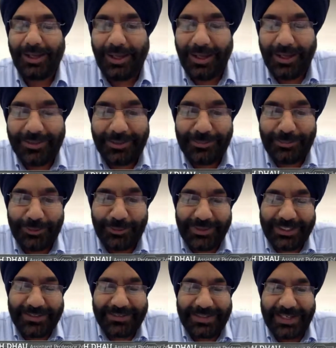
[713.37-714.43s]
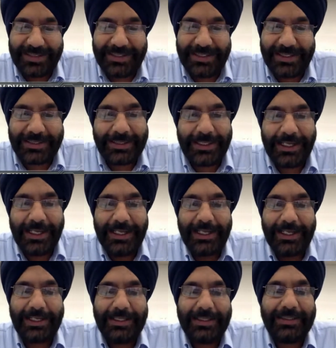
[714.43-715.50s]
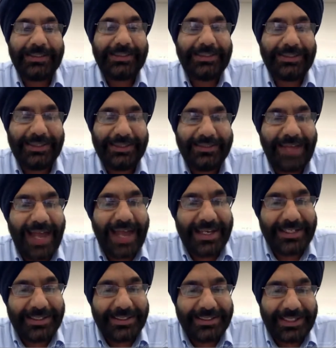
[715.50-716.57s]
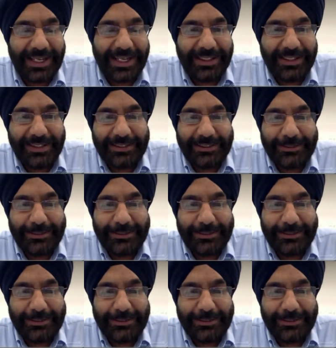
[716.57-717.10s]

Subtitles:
in the movie said that this guy didn't take